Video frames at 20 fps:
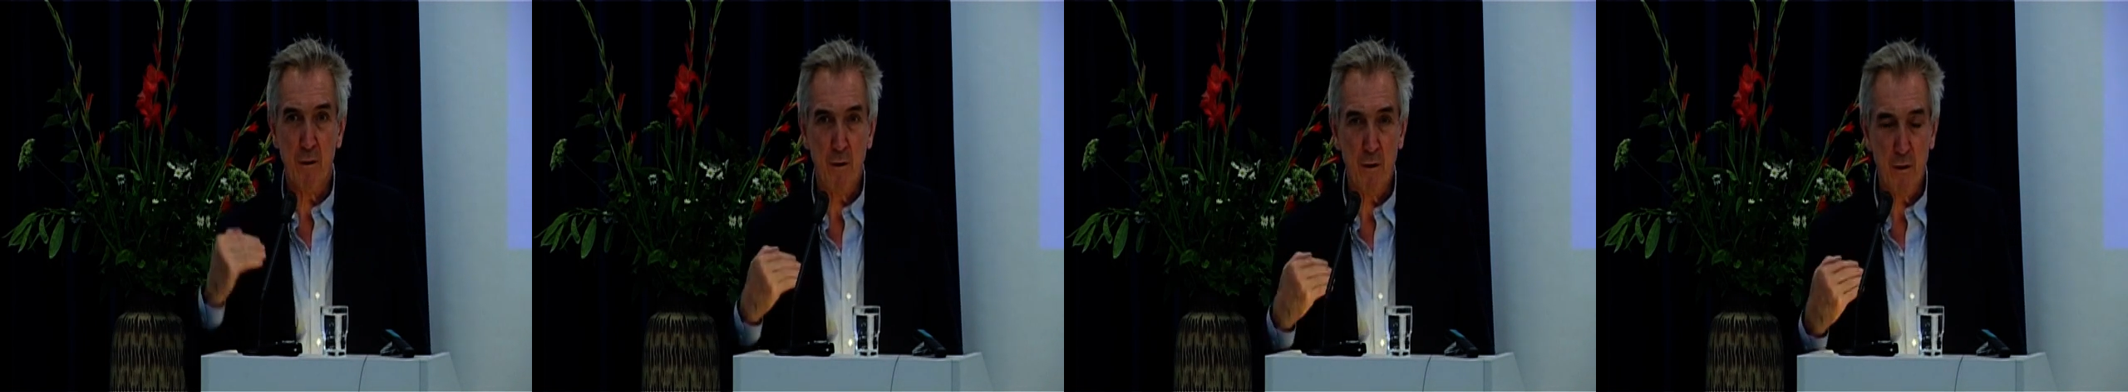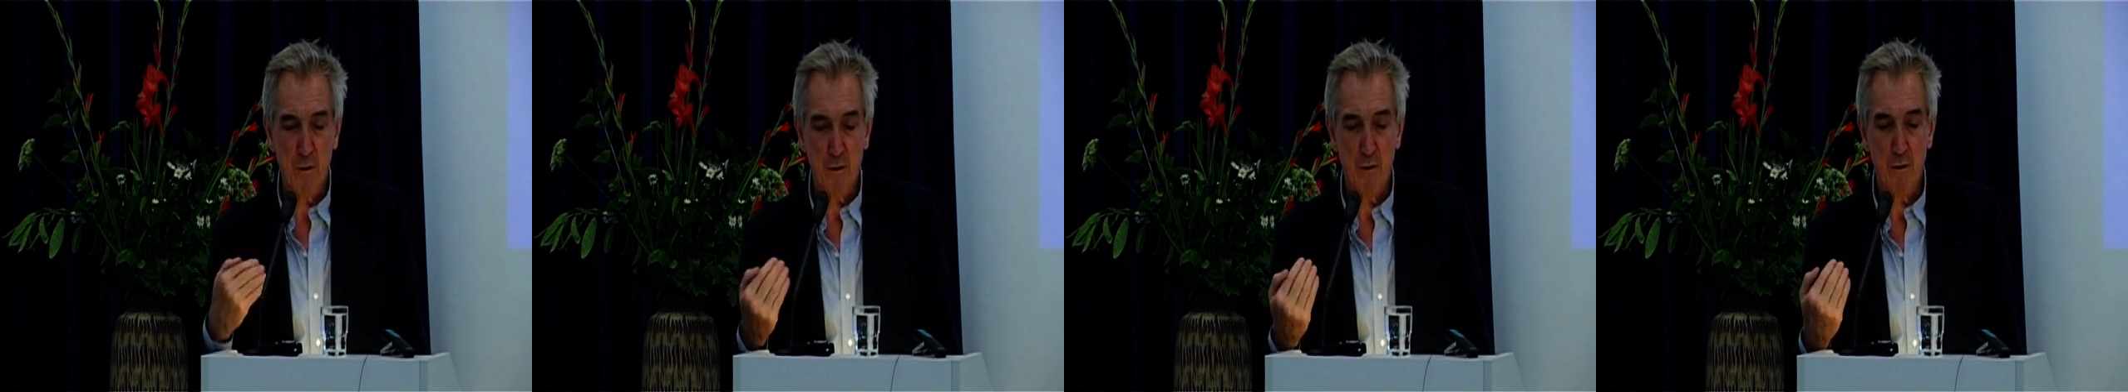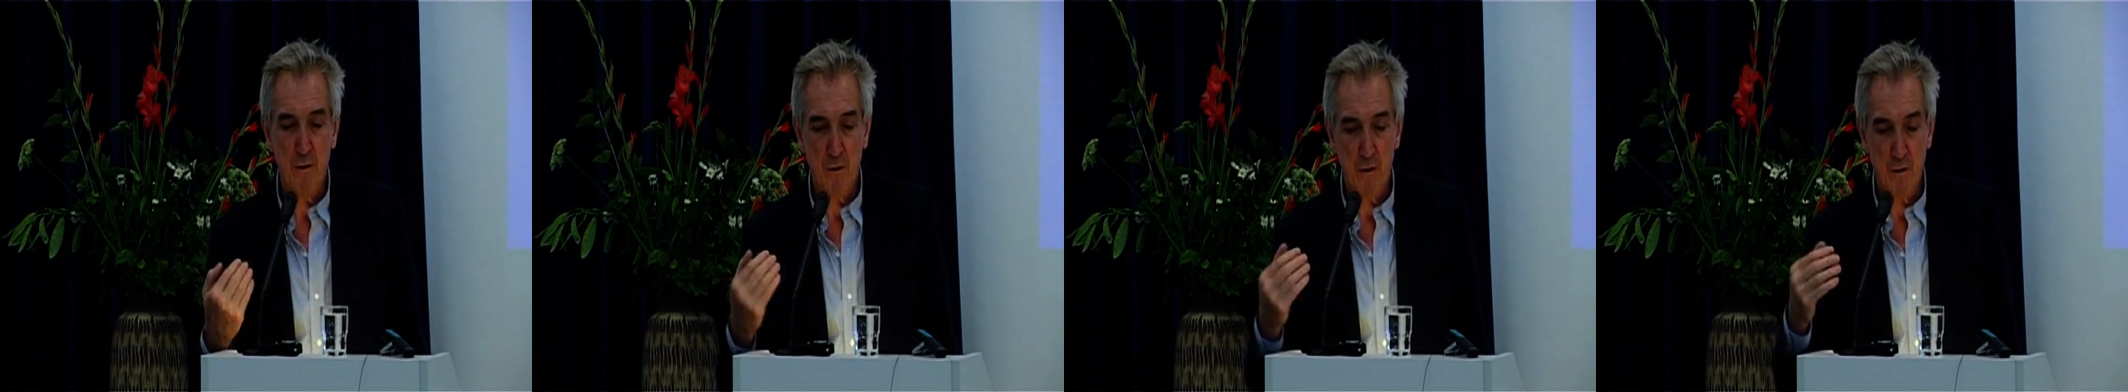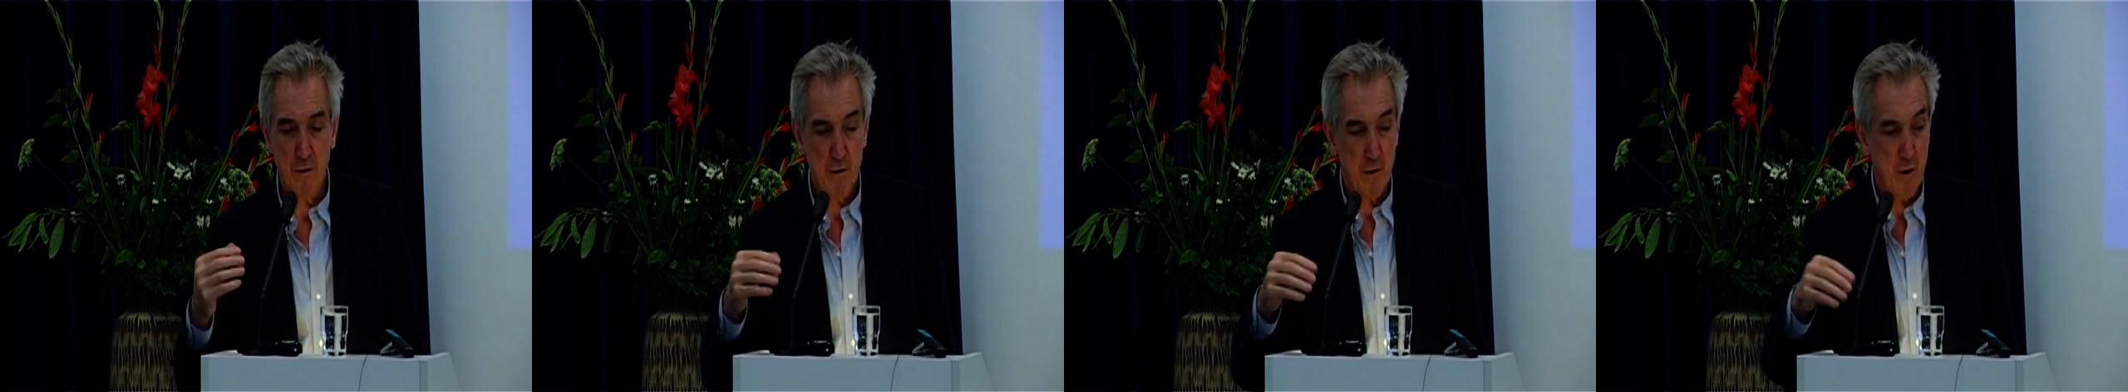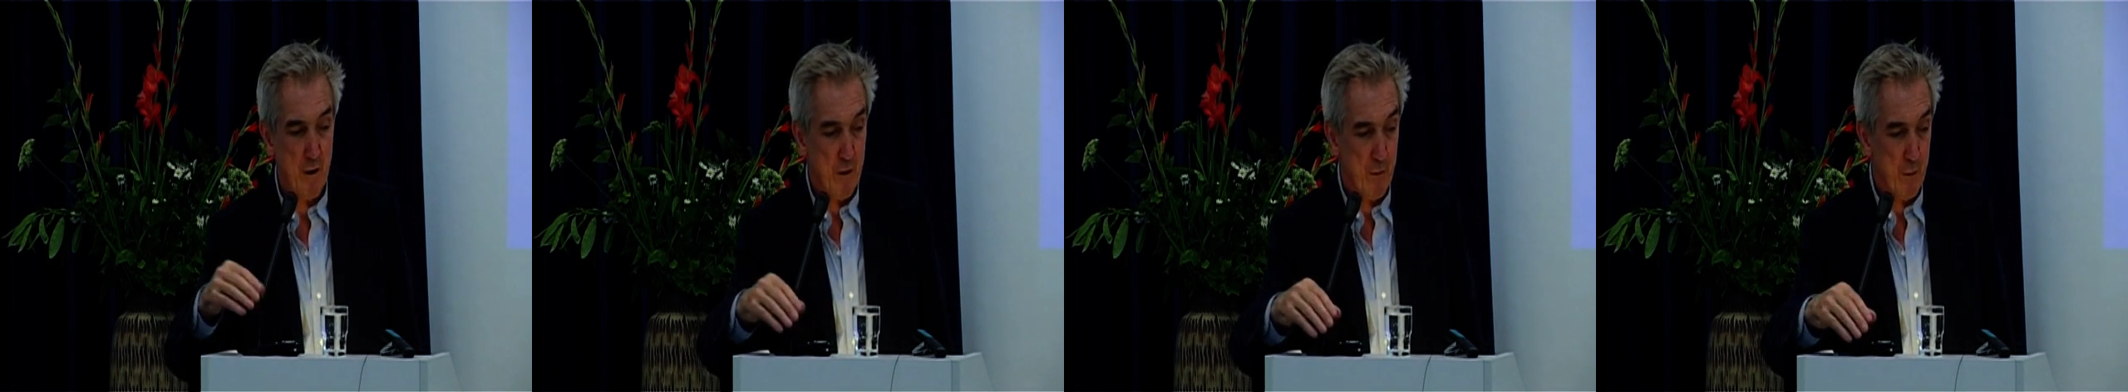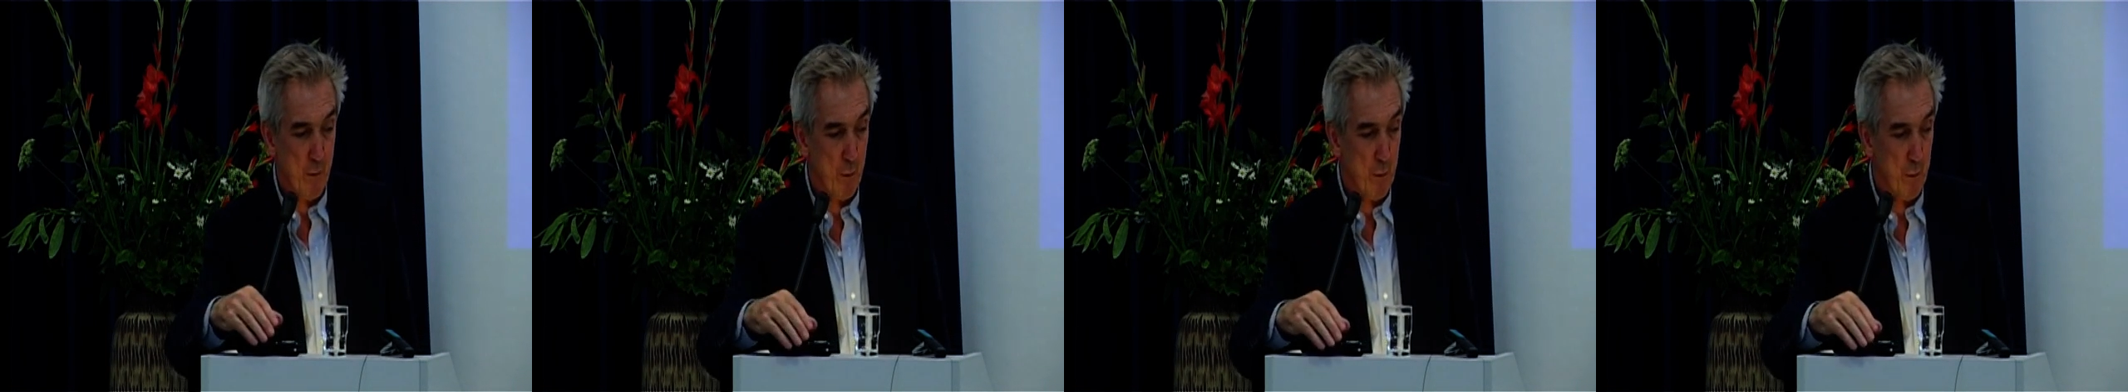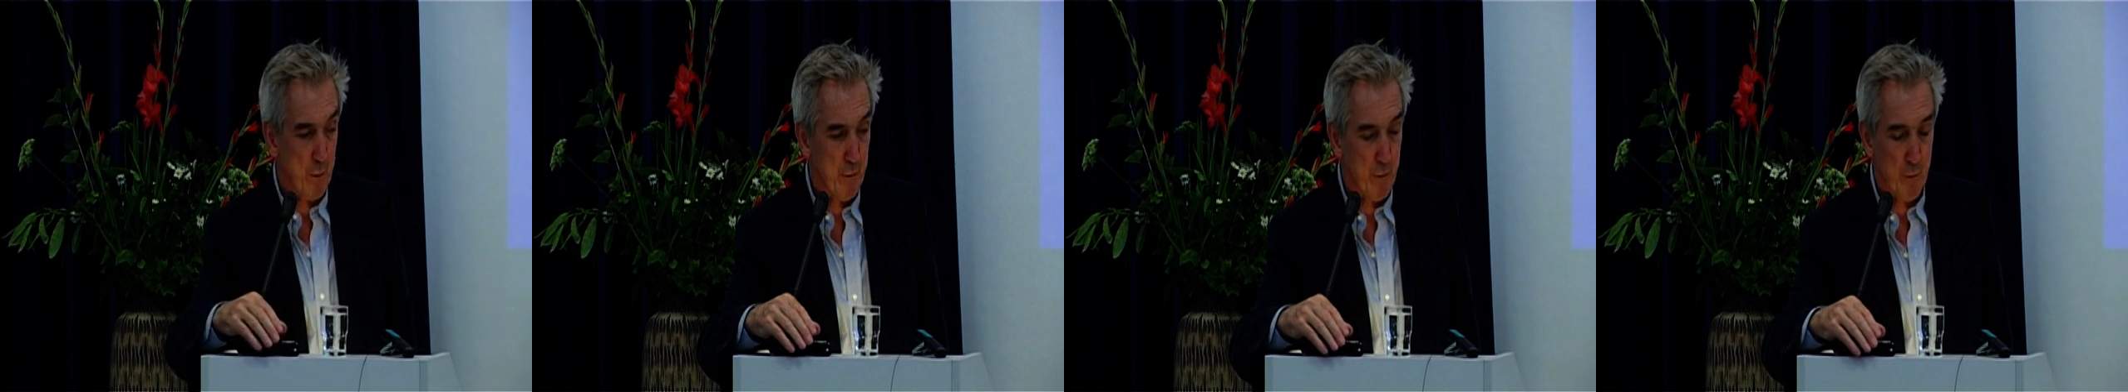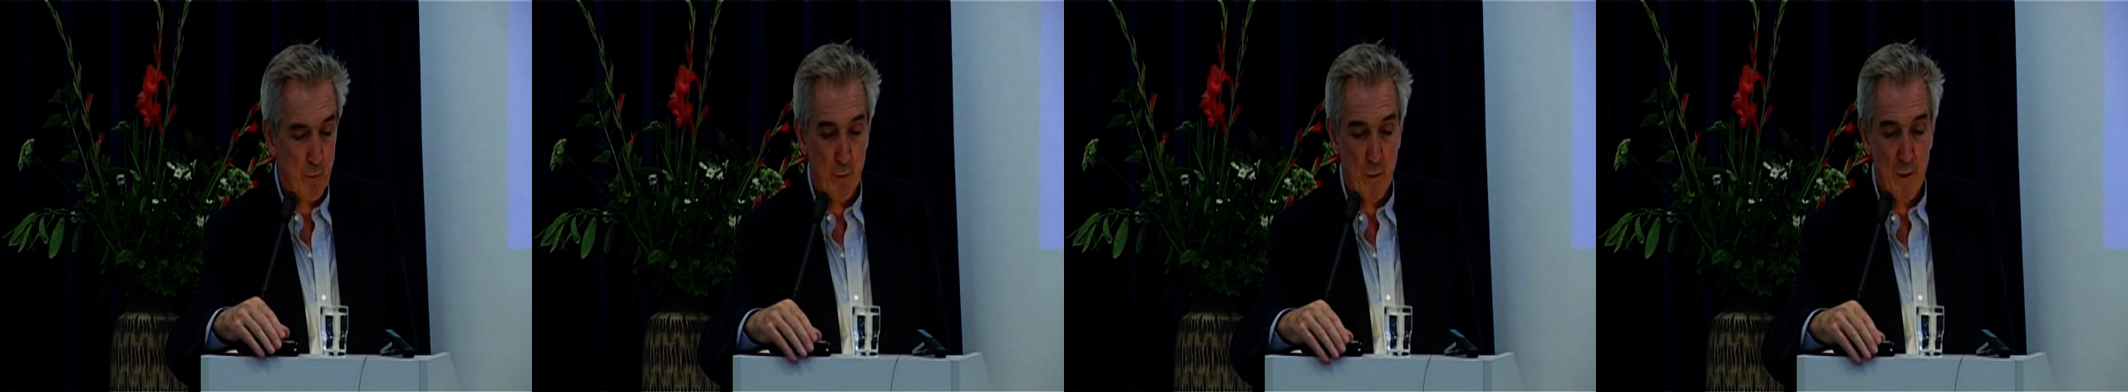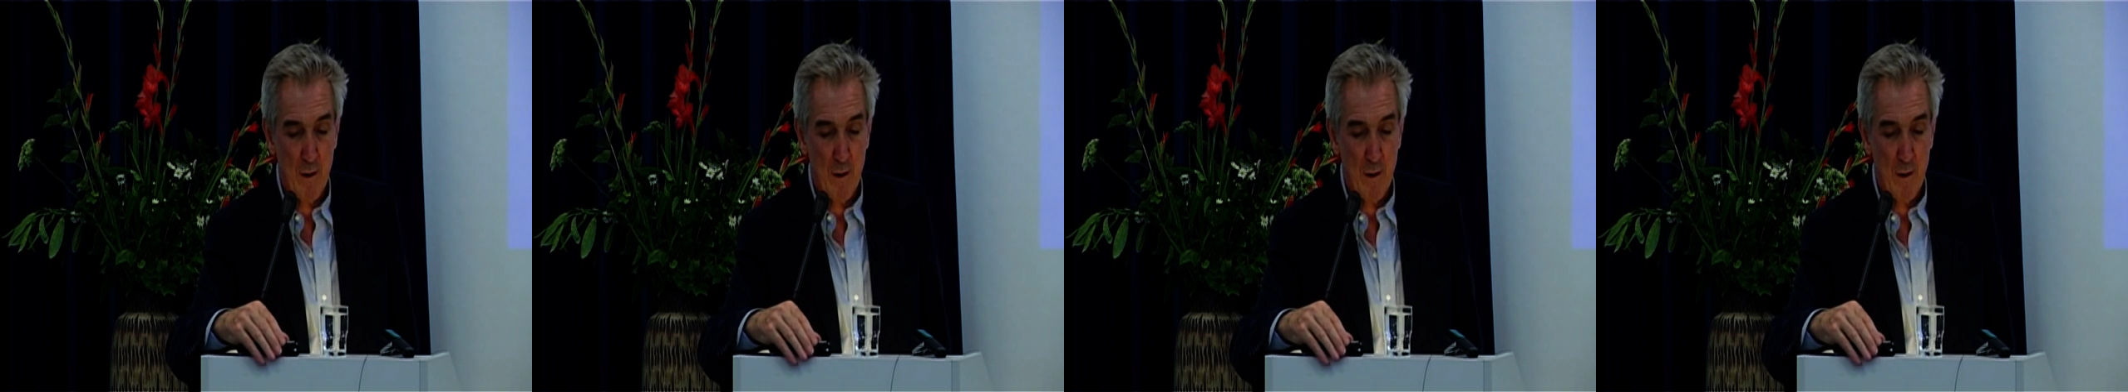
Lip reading: This I thought was